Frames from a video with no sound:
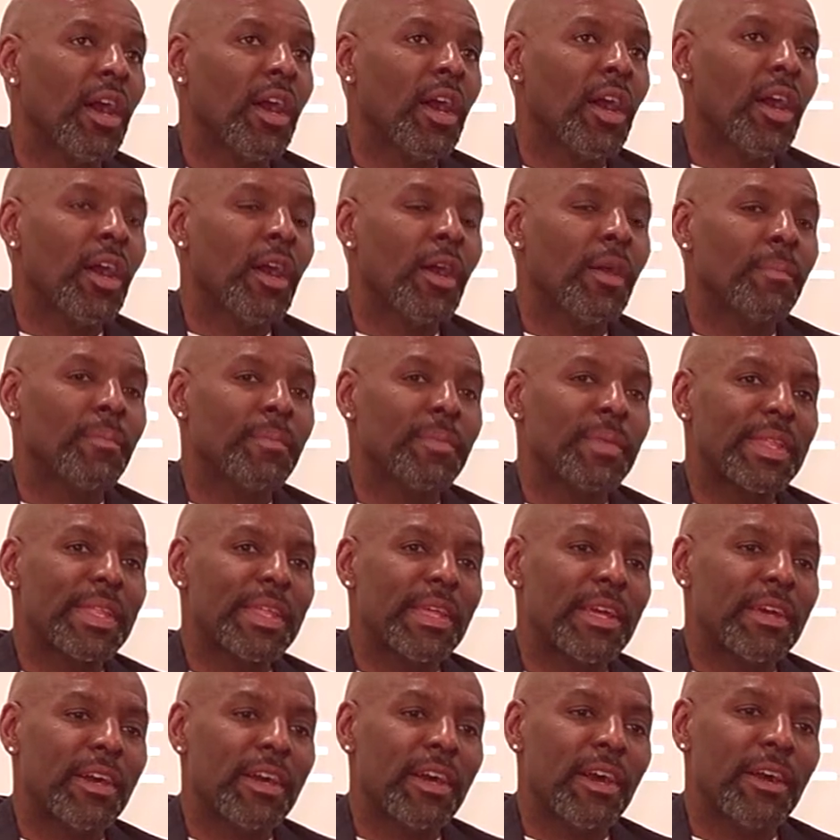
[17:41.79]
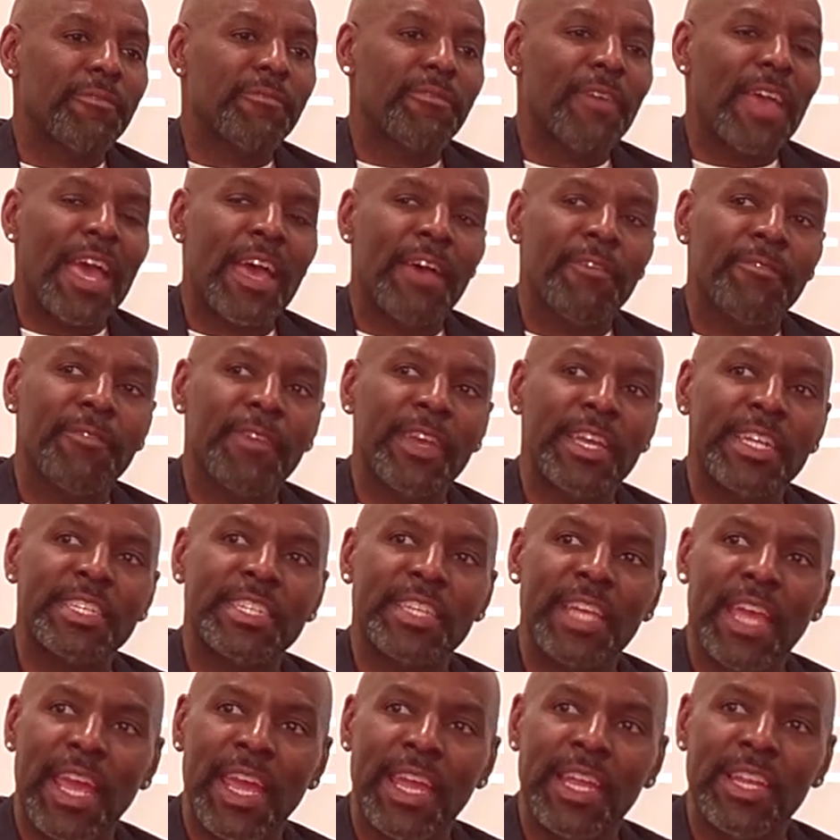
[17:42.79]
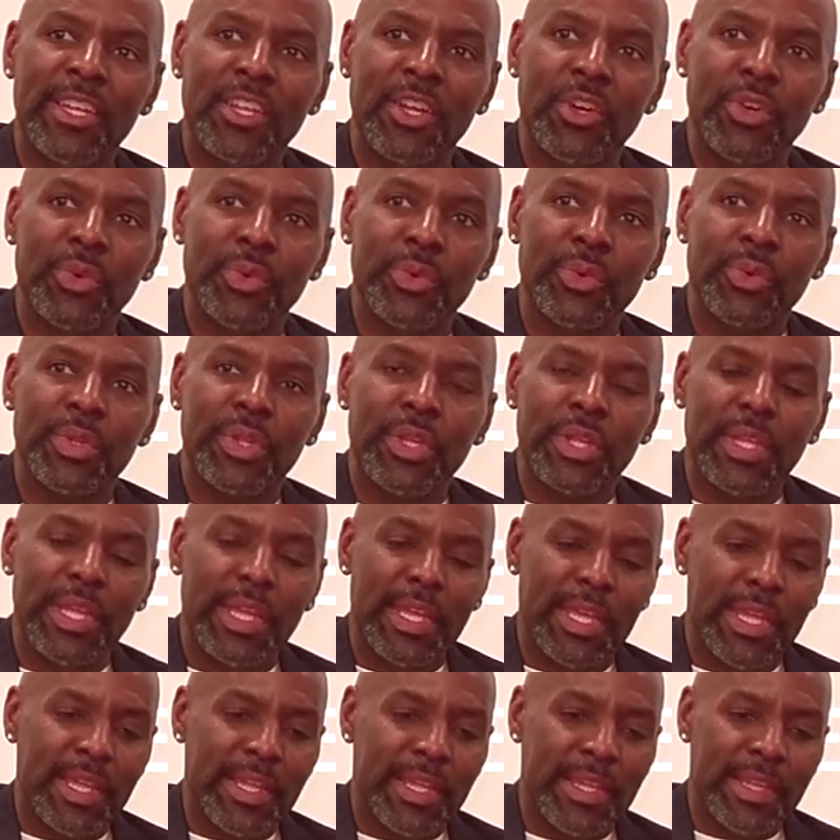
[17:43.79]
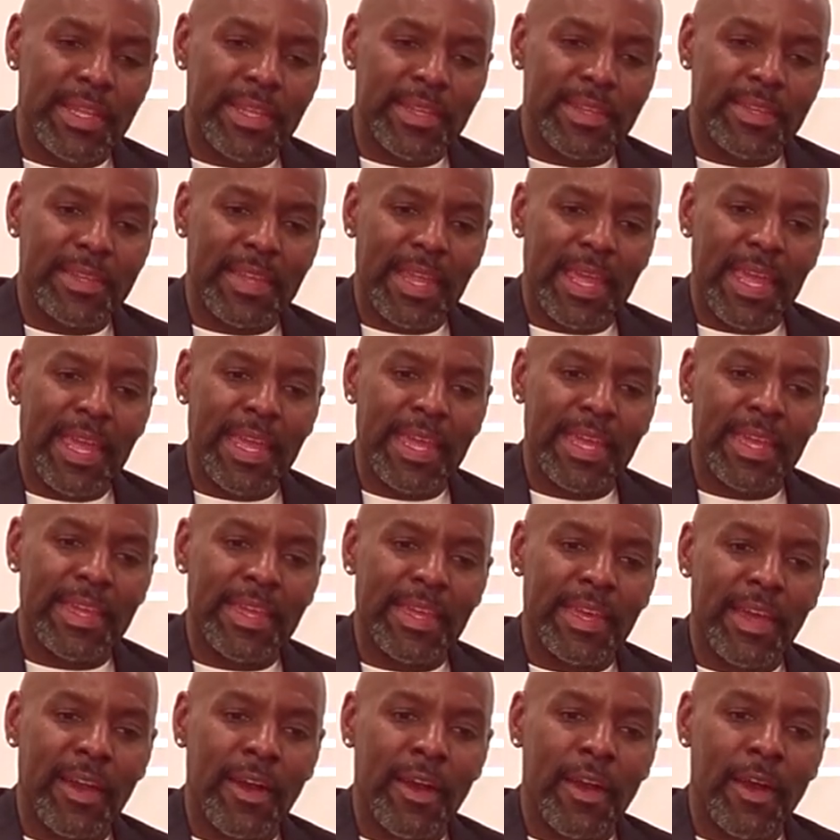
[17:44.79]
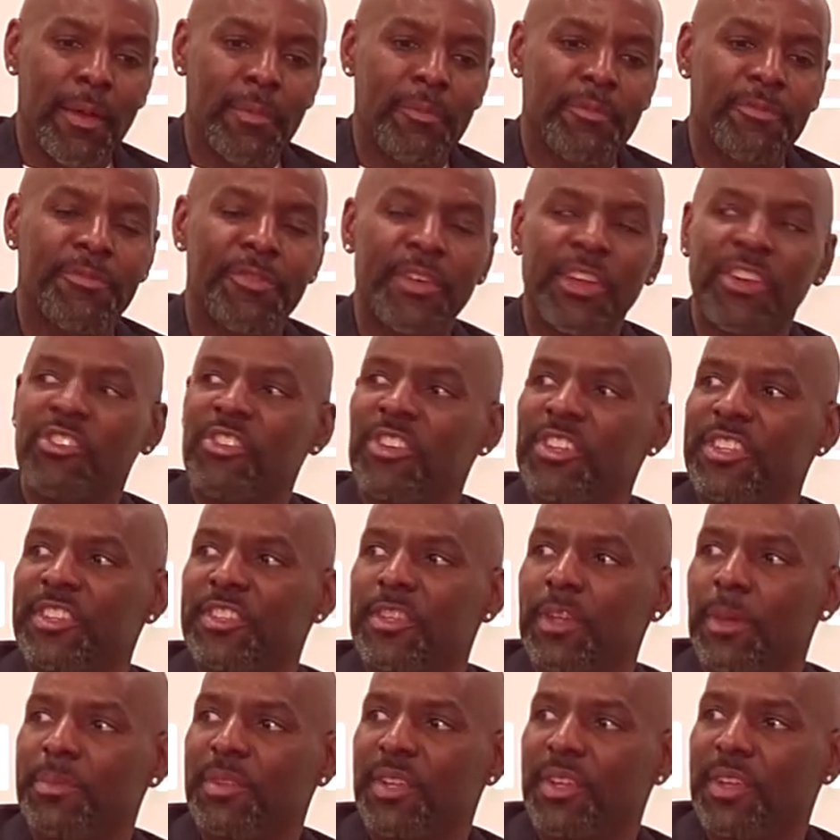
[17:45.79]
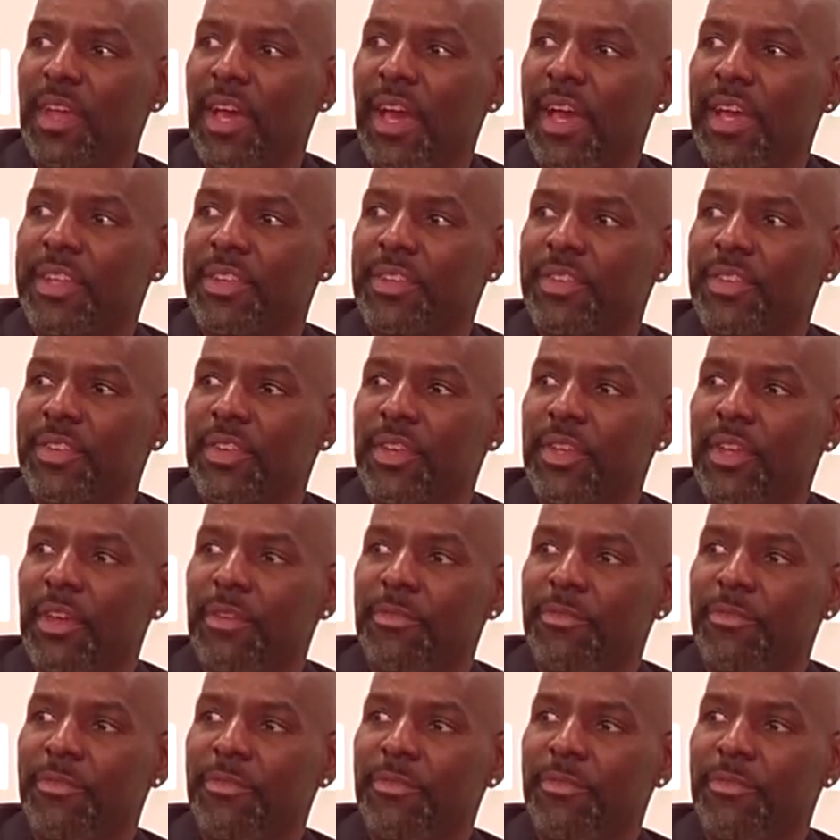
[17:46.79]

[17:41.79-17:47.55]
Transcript: A FHA loan is a federally subsidized